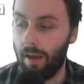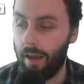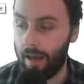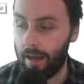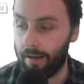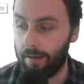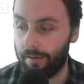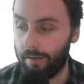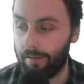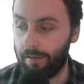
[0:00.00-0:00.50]

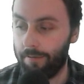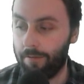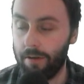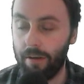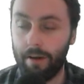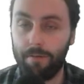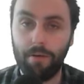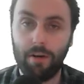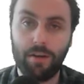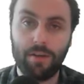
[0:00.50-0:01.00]
And it does it for
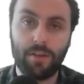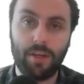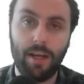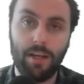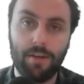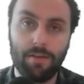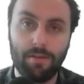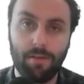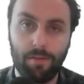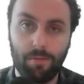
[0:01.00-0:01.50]
the other
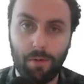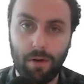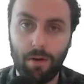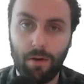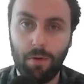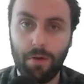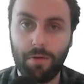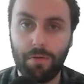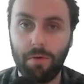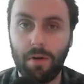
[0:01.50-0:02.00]
exchanges as well,
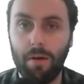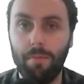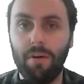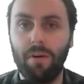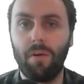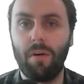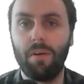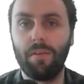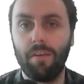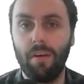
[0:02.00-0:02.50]
which we'll come
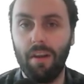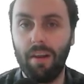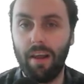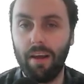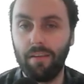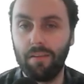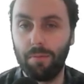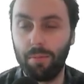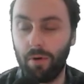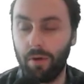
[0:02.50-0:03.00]
across at a
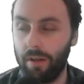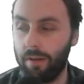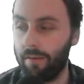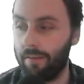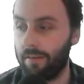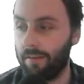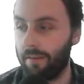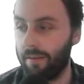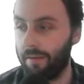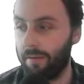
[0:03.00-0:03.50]
later point.